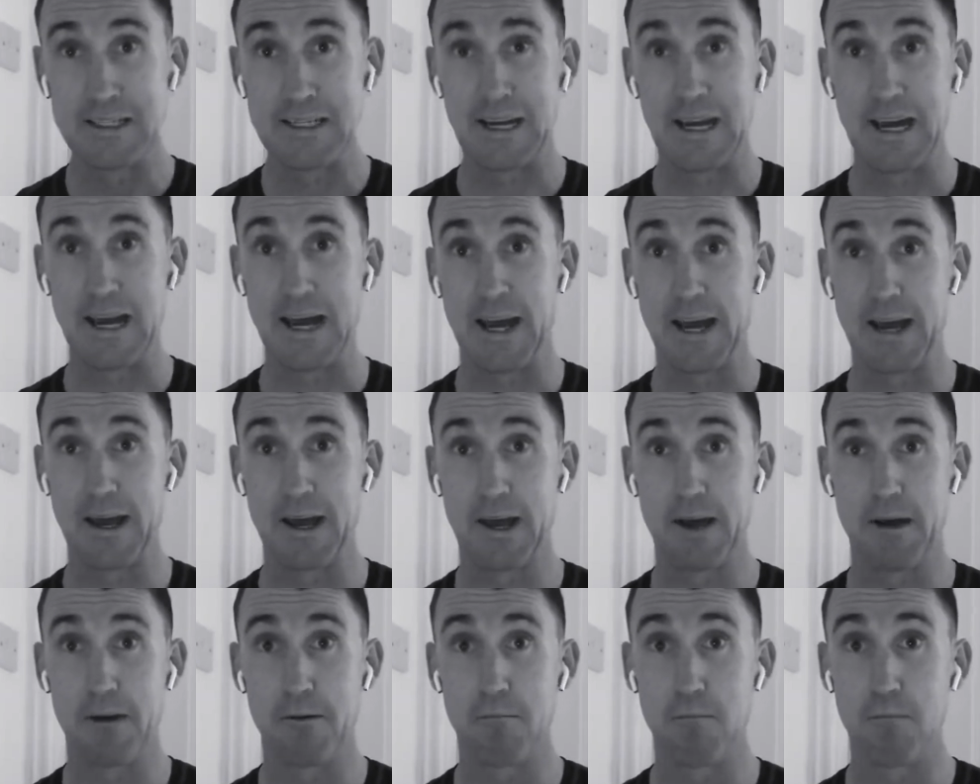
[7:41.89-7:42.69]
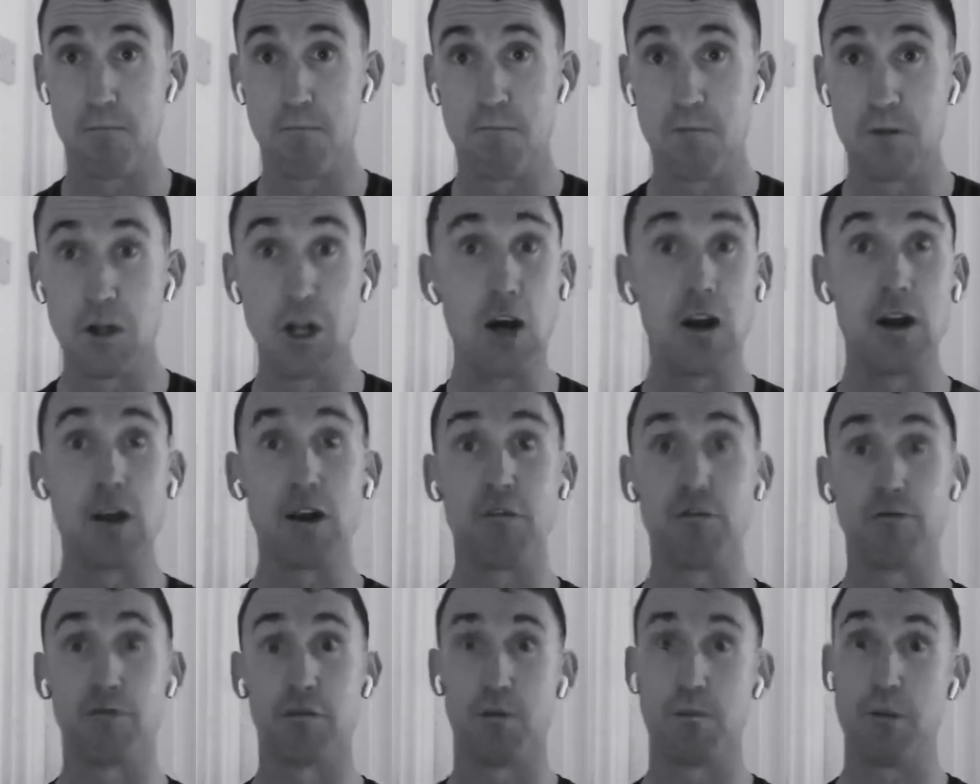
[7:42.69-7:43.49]

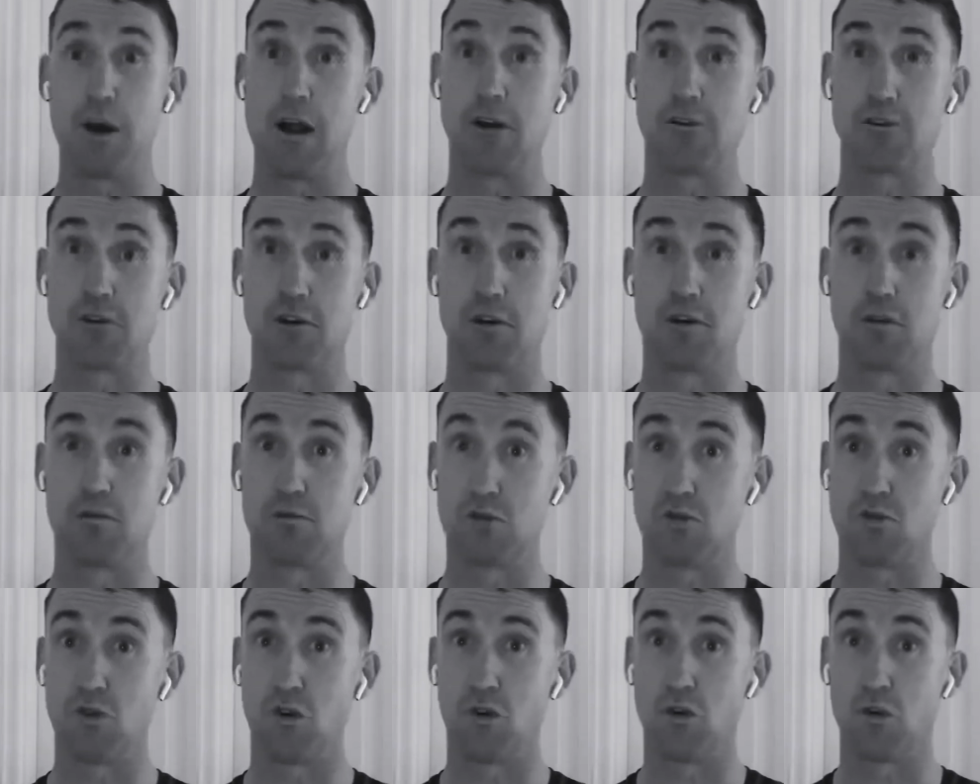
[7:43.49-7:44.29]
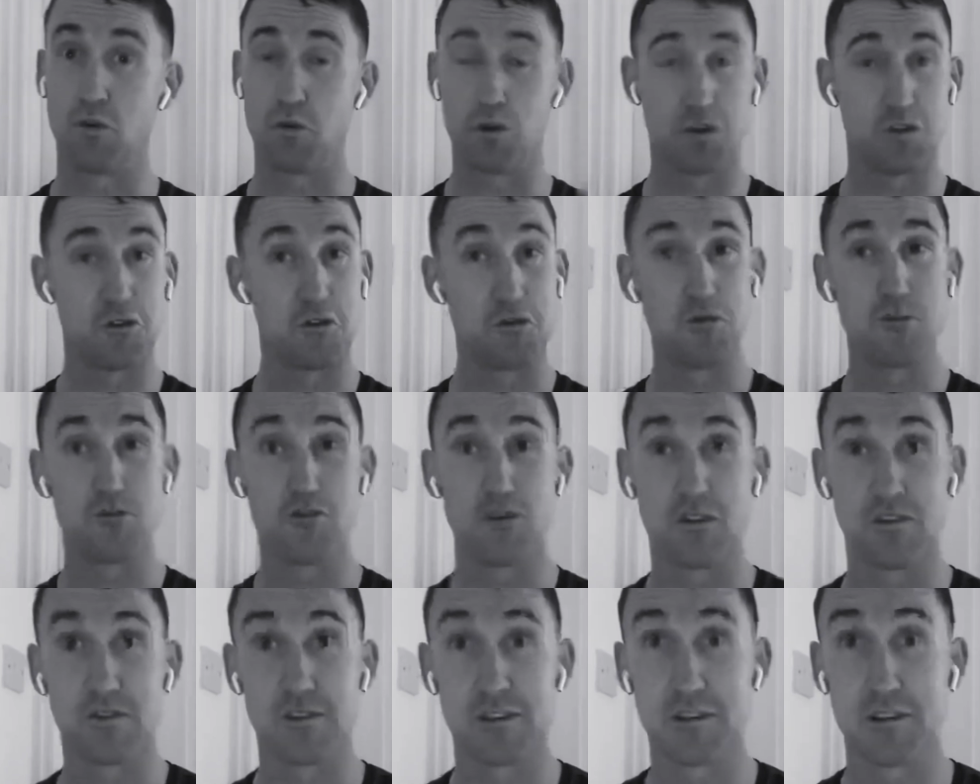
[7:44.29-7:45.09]
Live from the Marshall household with 2
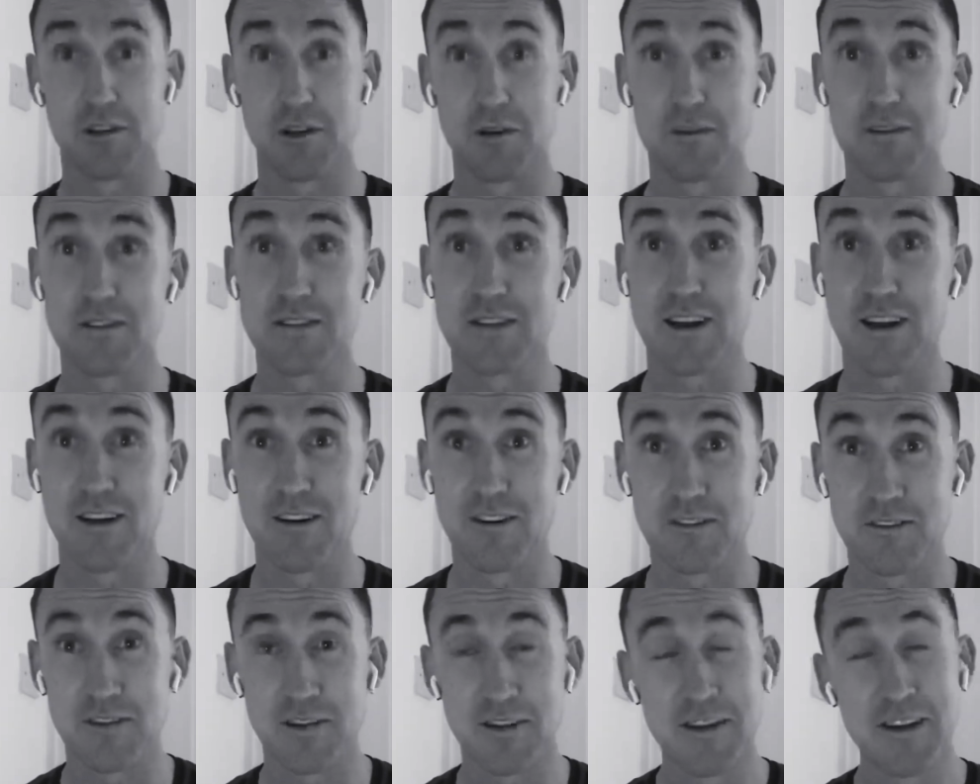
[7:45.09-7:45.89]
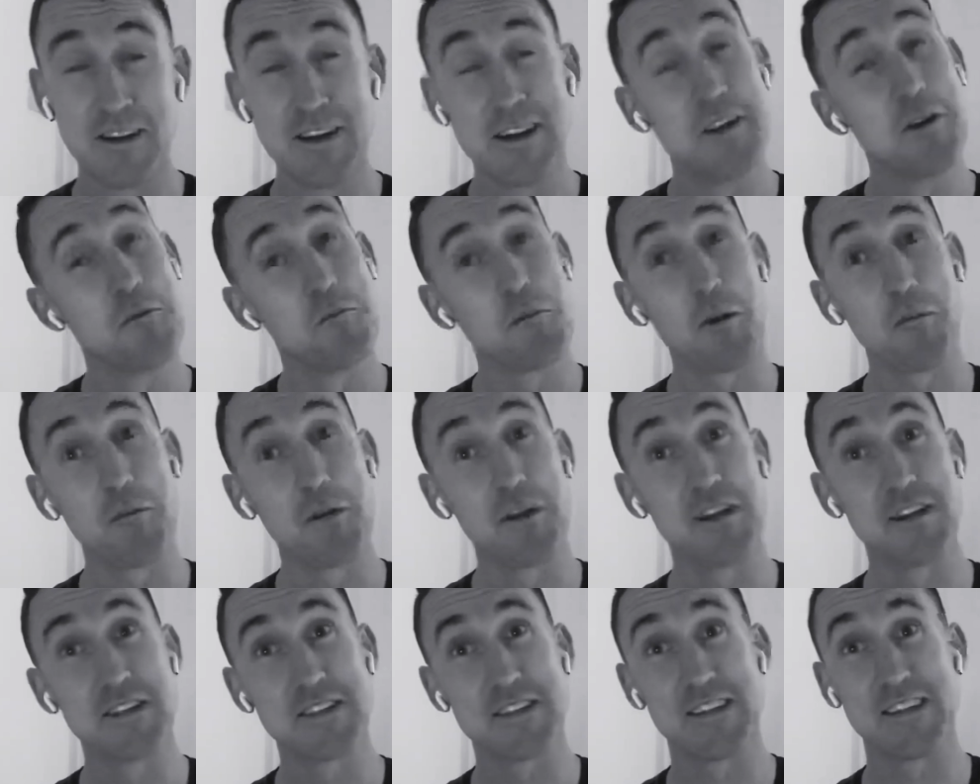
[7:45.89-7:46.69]
children downstairs,
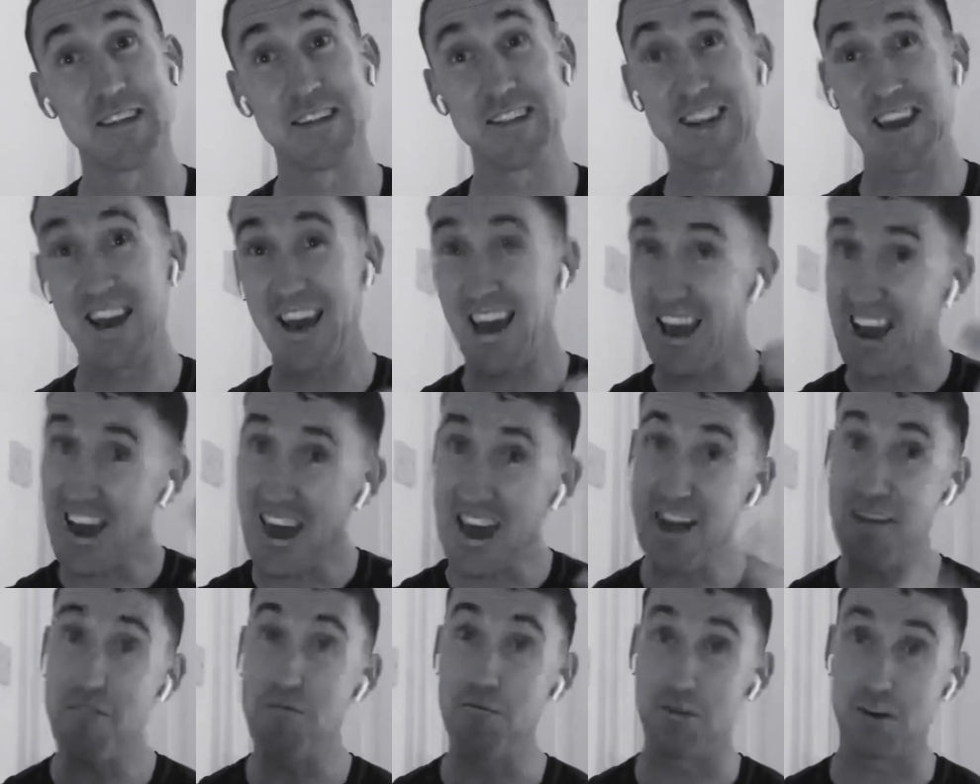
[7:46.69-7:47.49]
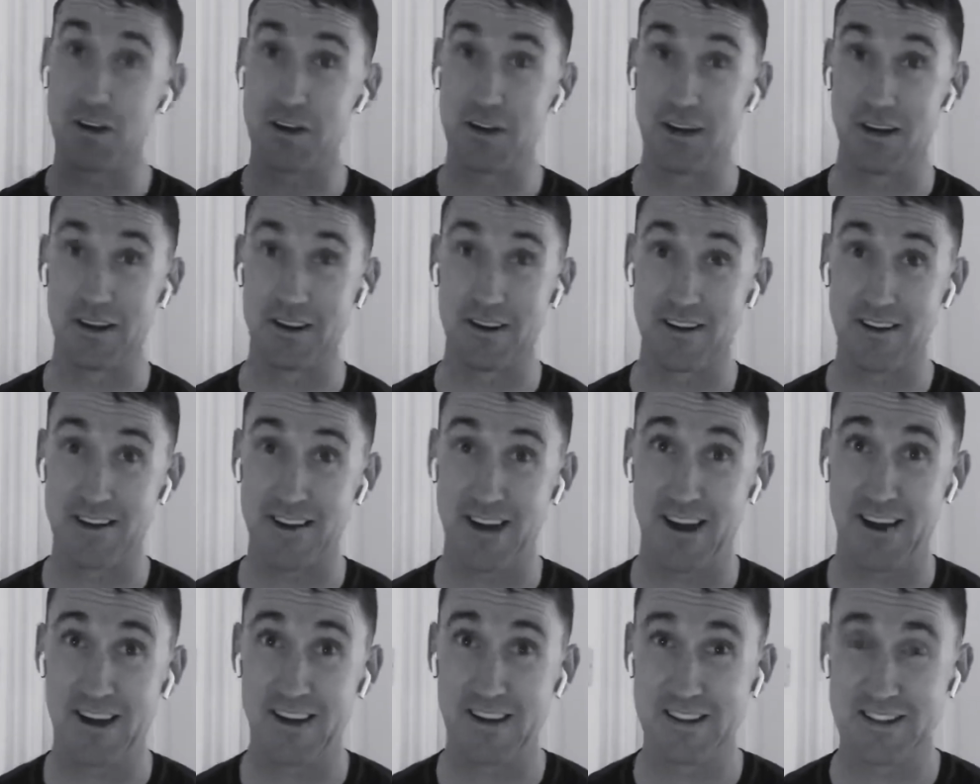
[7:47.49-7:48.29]
probably listening to everything their
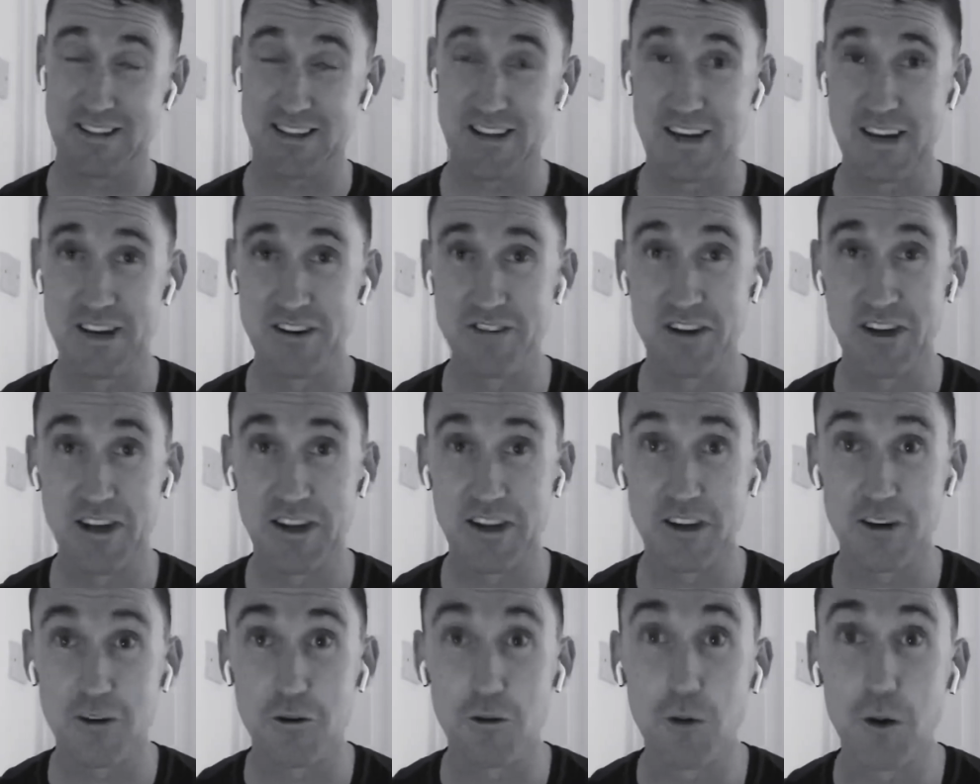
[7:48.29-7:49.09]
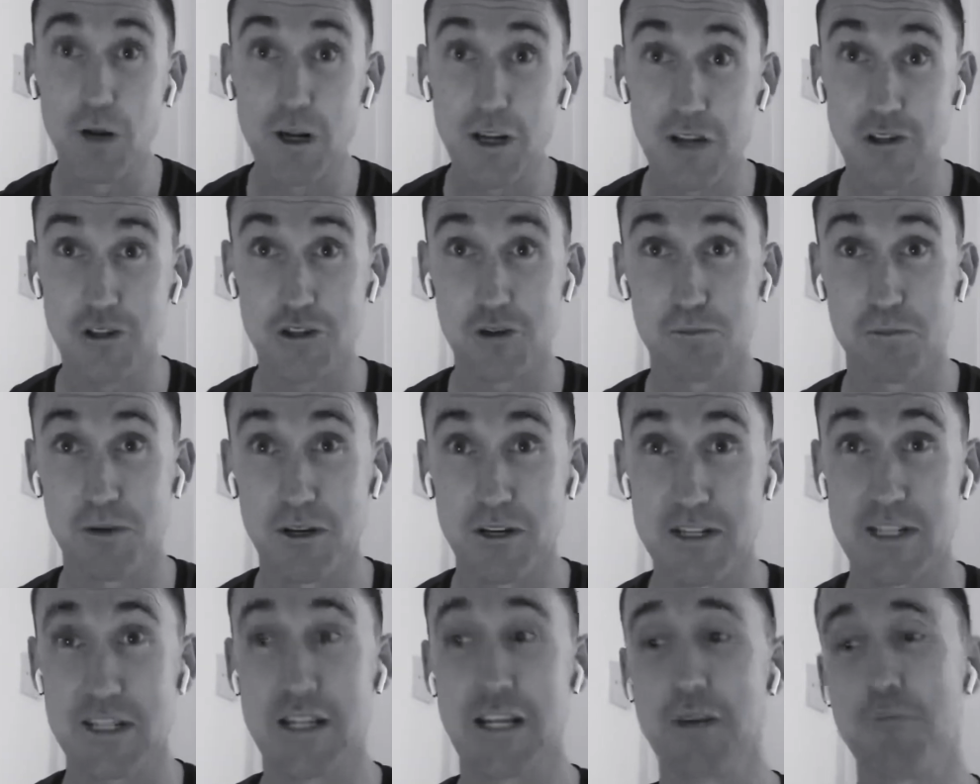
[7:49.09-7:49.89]
dad is saying right now when they should
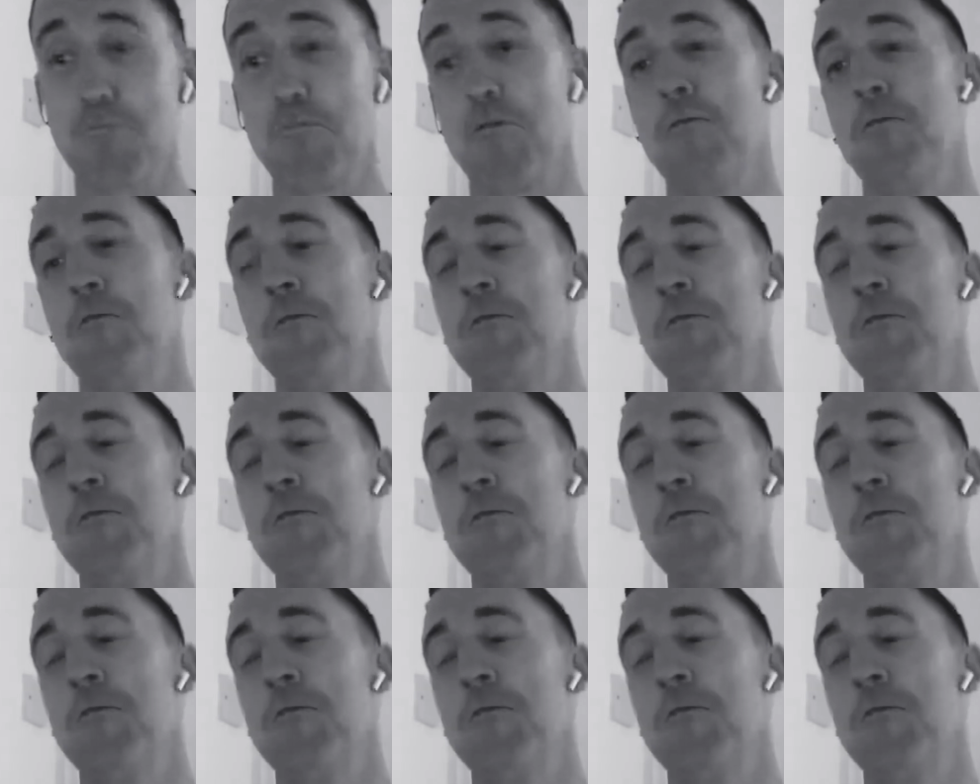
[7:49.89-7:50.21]
be asleep.